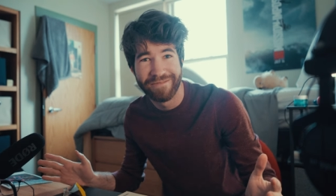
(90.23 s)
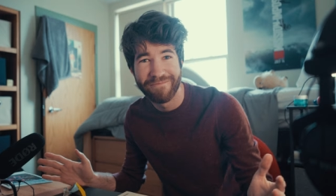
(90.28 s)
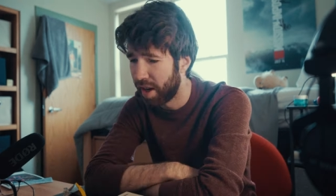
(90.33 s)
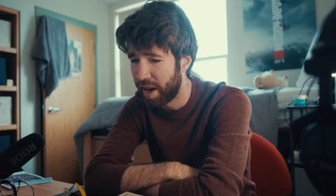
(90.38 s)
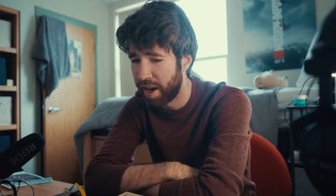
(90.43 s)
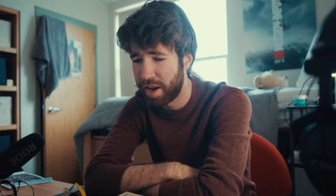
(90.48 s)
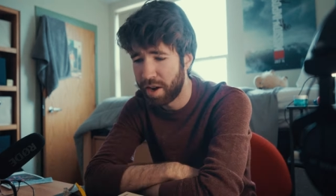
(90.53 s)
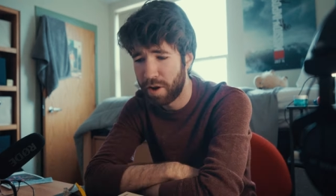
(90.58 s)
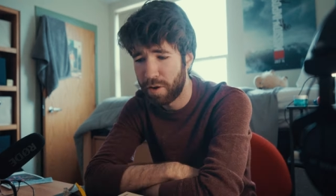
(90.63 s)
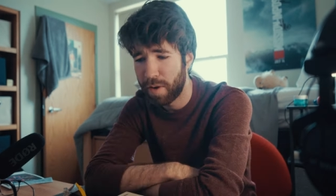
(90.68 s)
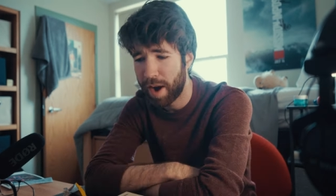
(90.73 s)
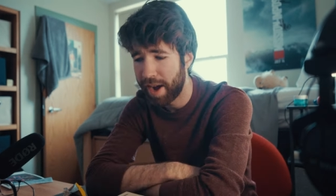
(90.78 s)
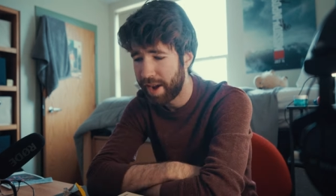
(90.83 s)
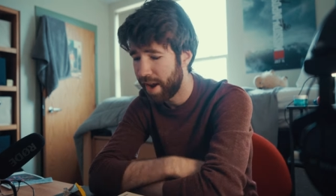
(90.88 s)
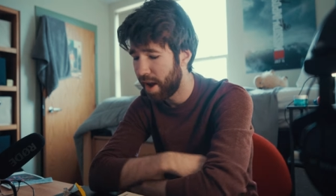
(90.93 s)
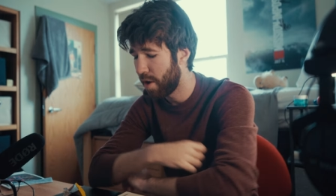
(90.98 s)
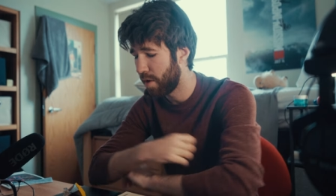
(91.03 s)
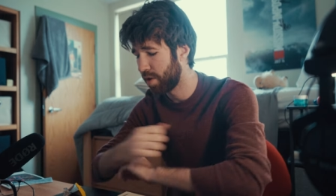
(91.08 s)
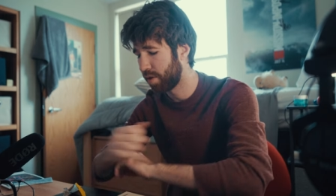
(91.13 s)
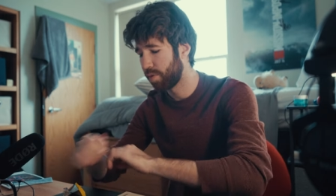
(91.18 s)
I know right
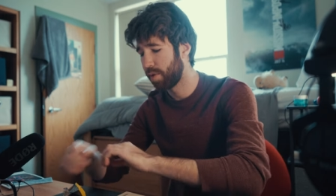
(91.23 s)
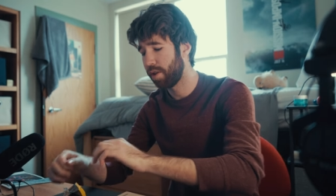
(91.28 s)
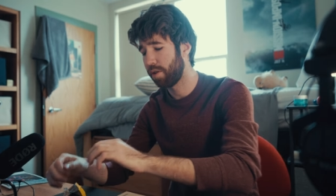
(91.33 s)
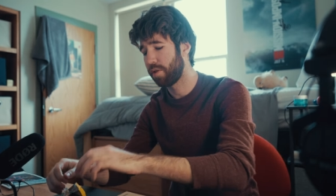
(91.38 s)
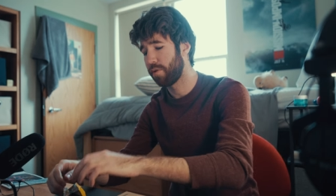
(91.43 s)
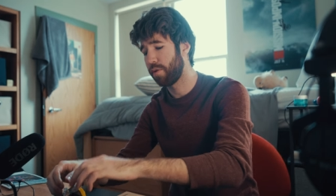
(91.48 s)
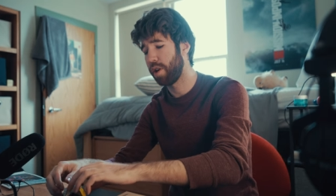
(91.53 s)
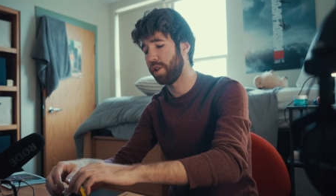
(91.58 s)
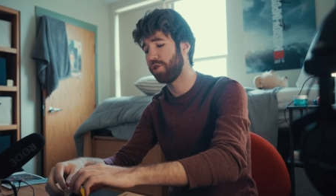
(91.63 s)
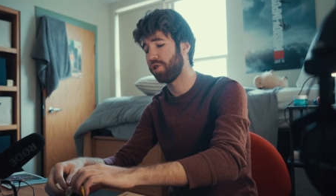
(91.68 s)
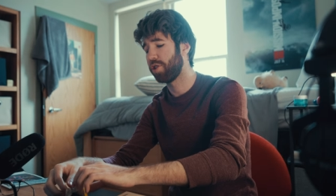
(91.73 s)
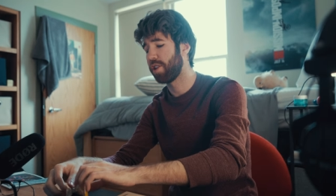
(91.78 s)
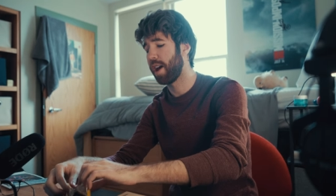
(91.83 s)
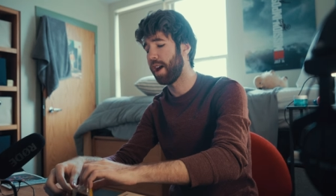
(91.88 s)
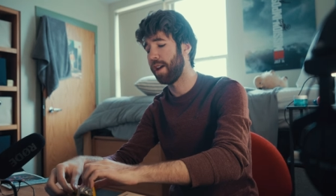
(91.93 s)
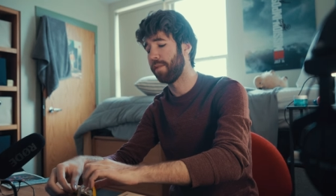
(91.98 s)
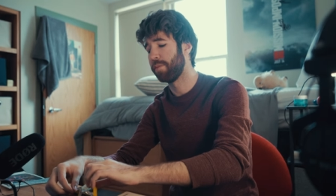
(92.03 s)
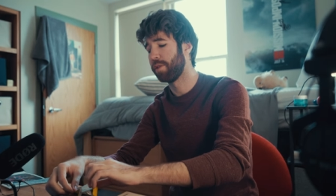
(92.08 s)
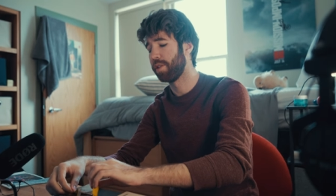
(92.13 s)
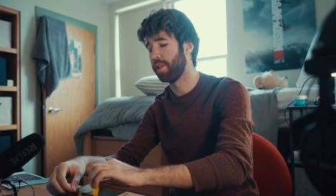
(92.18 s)
now is real crunch
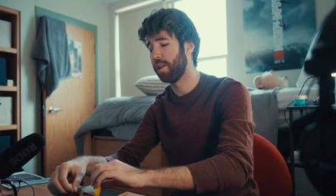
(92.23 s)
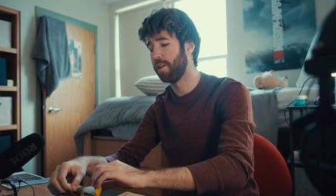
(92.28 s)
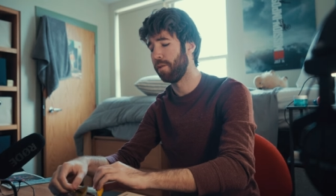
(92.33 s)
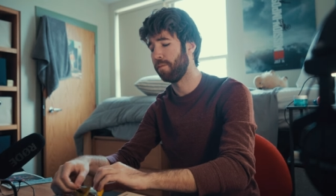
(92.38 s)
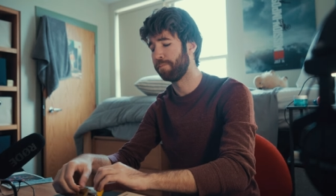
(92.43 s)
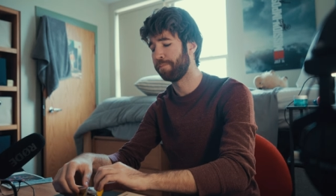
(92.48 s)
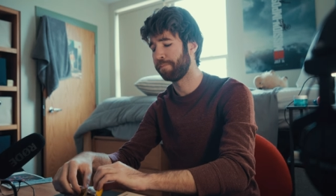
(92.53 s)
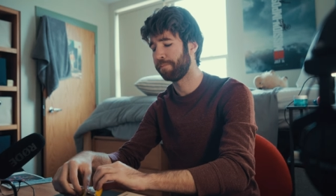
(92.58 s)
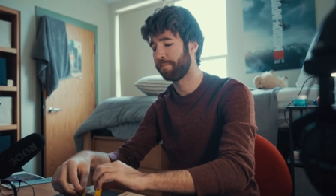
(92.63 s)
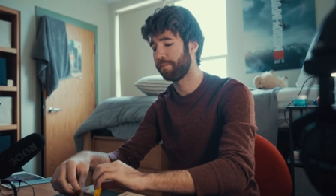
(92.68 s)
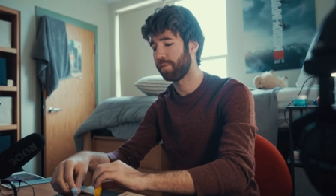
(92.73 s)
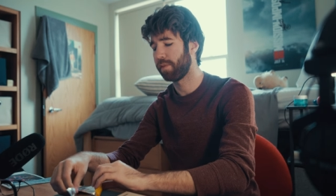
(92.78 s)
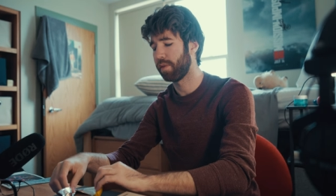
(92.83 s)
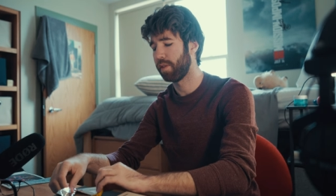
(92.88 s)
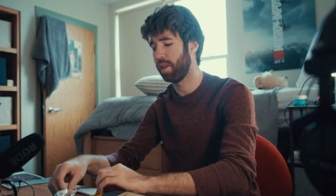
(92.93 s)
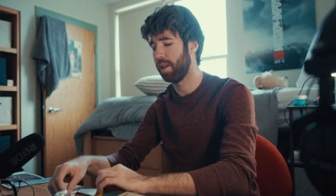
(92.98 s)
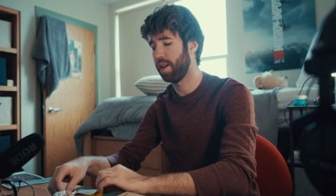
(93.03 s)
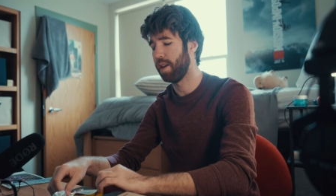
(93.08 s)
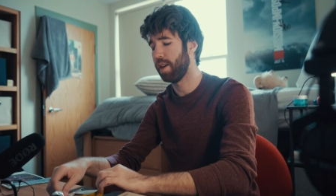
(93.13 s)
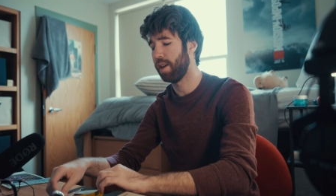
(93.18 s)
time, so
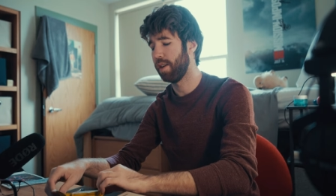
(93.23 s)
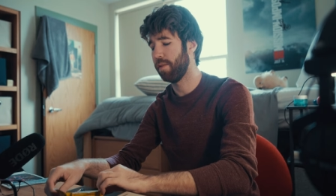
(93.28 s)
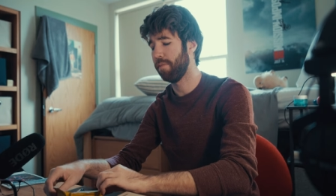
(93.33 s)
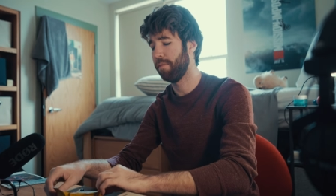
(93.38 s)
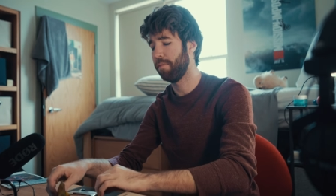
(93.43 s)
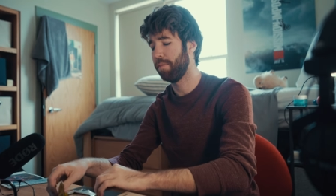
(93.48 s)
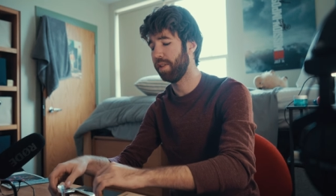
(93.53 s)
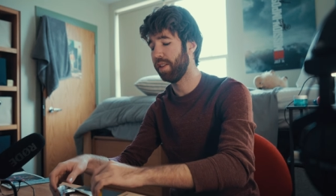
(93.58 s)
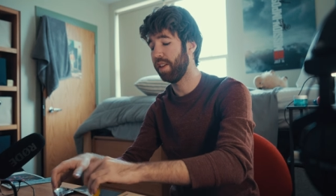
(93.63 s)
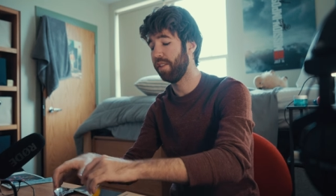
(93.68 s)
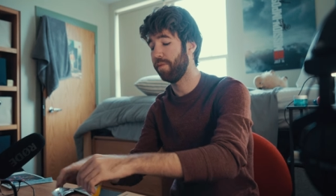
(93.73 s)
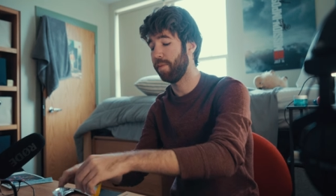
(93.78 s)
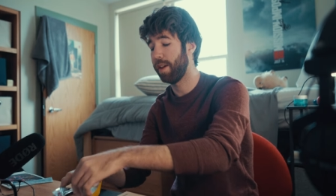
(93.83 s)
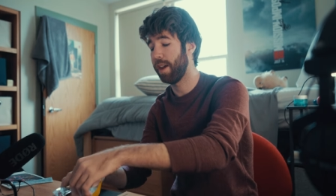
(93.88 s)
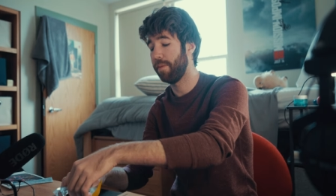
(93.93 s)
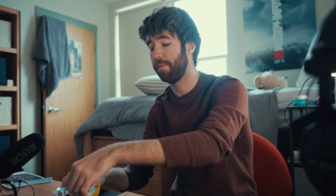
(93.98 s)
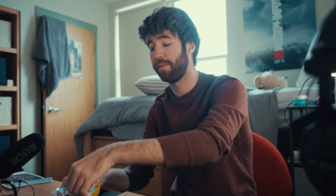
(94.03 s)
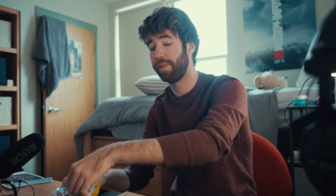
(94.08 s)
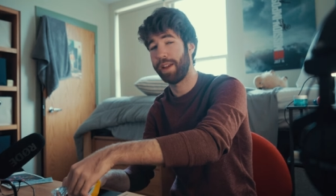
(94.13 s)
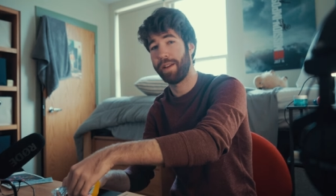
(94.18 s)
believe me,
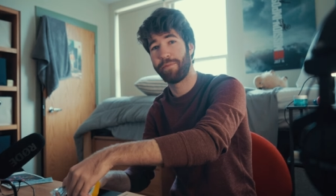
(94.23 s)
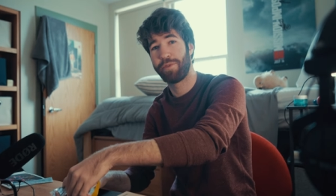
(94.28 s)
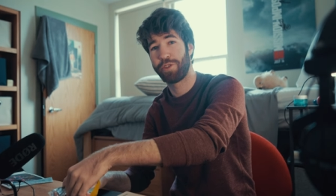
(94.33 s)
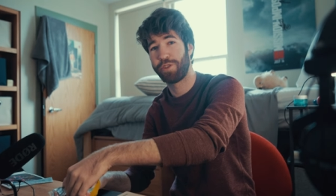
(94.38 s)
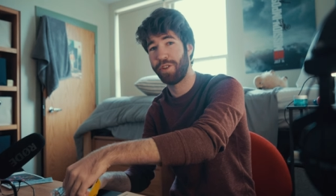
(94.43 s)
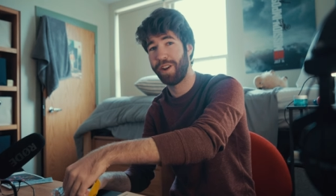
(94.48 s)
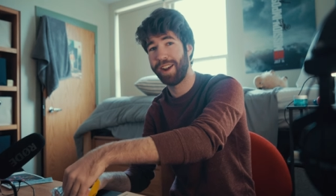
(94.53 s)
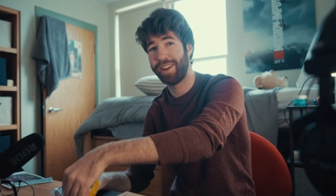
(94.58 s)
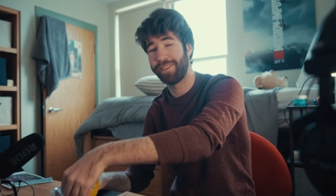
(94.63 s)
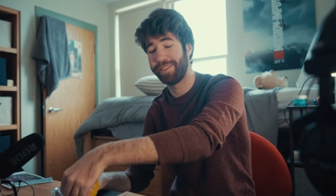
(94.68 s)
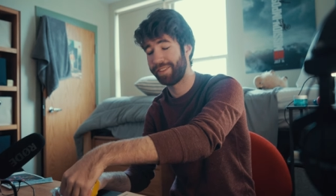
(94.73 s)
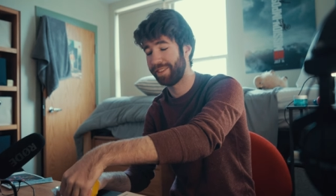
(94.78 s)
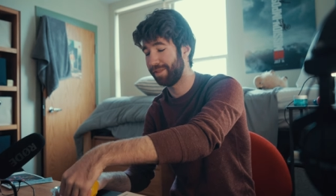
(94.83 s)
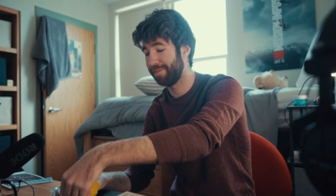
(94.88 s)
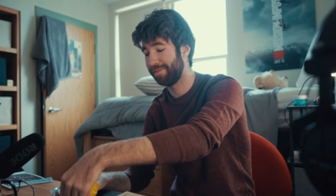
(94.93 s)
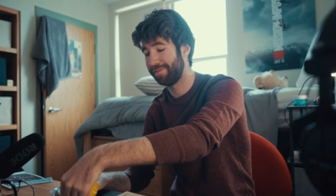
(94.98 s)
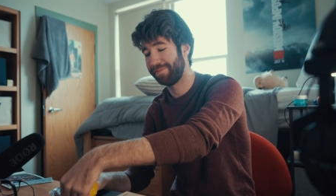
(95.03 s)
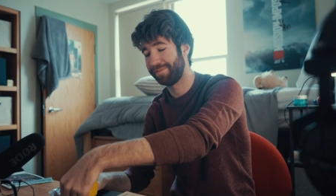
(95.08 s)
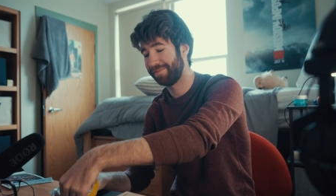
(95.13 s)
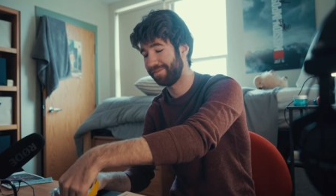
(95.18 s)
I'm trying
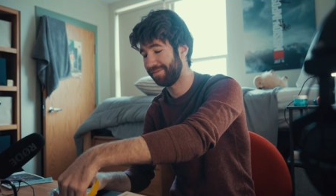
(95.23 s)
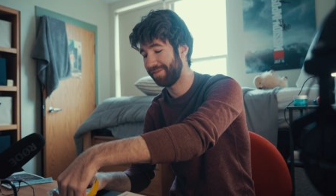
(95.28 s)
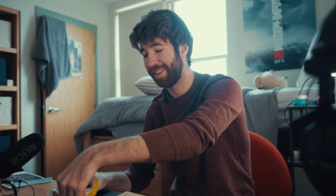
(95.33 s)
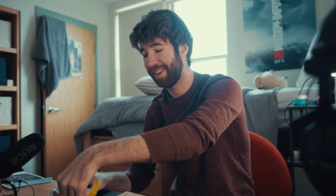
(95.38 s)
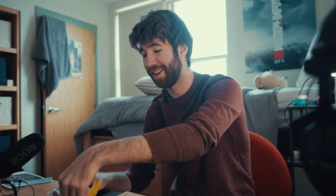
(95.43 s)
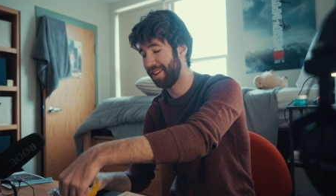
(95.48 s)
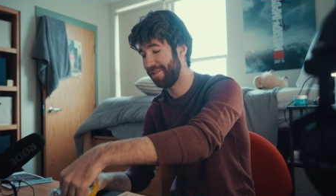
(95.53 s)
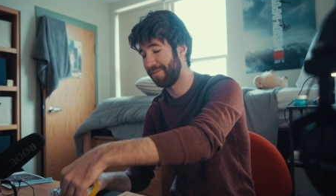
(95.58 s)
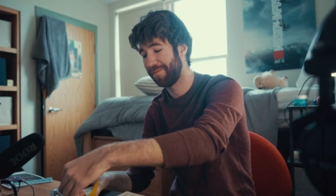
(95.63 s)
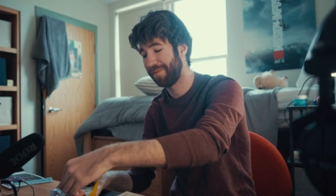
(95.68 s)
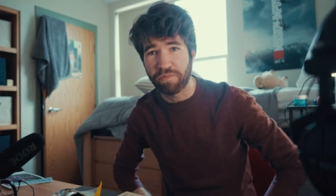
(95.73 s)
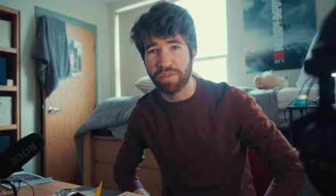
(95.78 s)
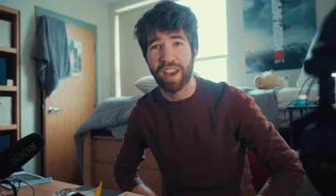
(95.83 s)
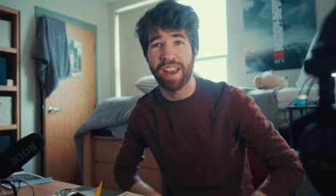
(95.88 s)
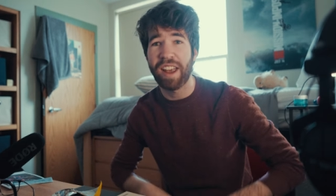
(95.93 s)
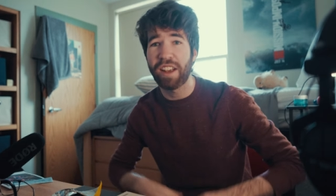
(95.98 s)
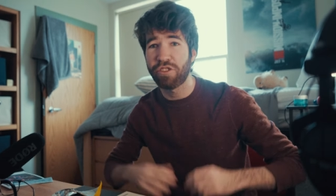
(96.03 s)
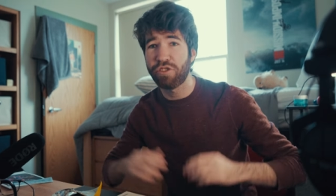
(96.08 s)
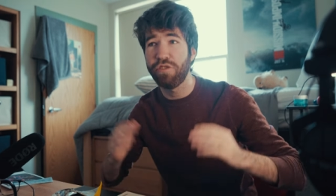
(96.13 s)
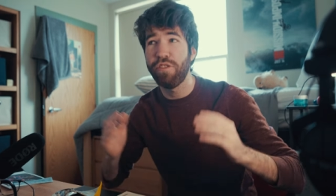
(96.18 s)
to, you know,
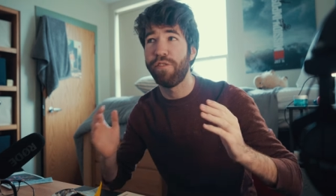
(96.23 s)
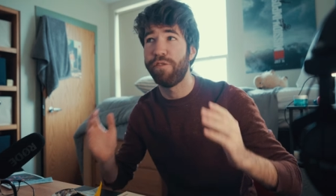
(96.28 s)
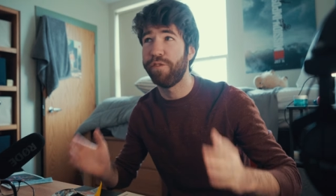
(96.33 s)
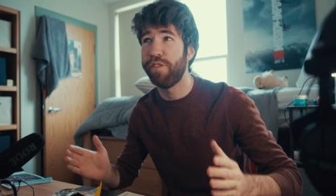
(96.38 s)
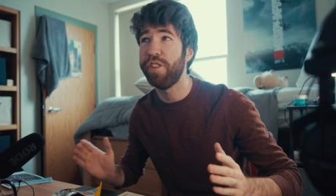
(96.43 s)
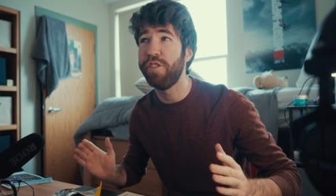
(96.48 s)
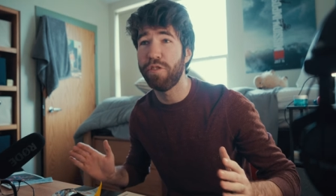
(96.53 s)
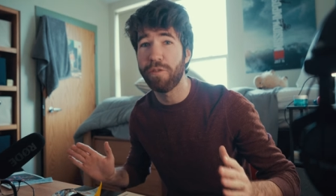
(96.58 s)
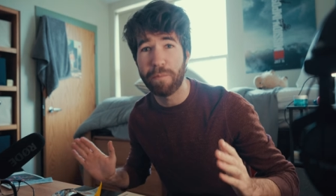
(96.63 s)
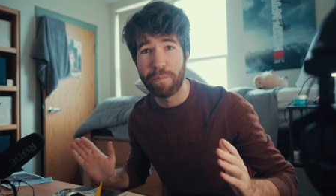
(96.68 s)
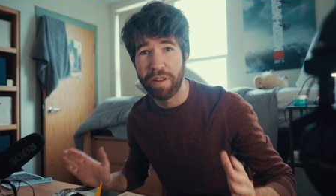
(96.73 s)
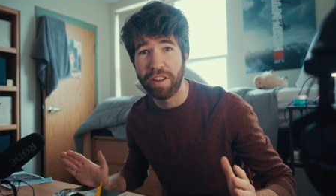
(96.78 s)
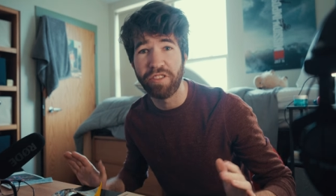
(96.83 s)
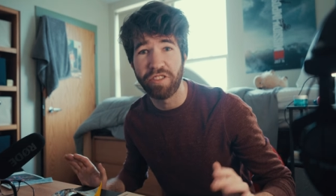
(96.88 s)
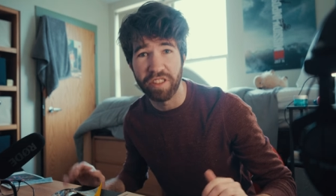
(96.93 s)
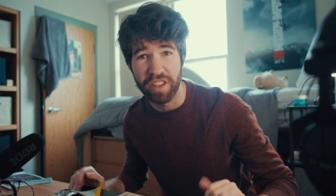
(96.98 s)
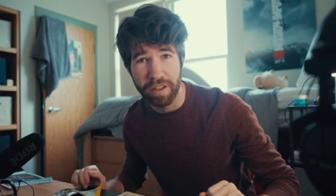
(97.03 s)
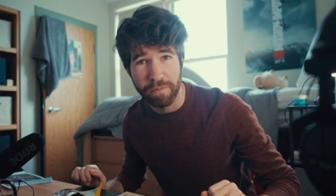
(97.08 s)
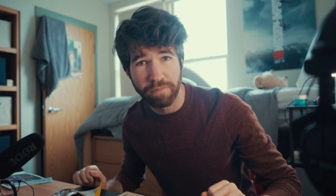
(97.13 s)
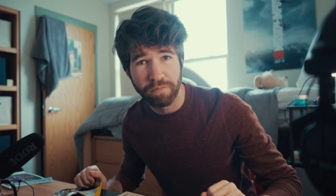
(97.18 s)
I actually feel
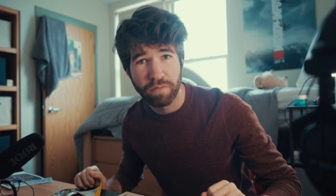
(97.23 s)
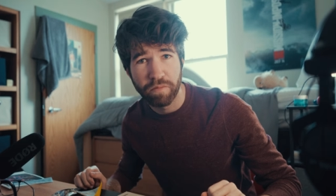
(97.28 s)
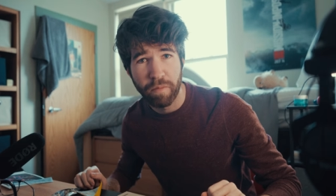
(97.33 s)
busy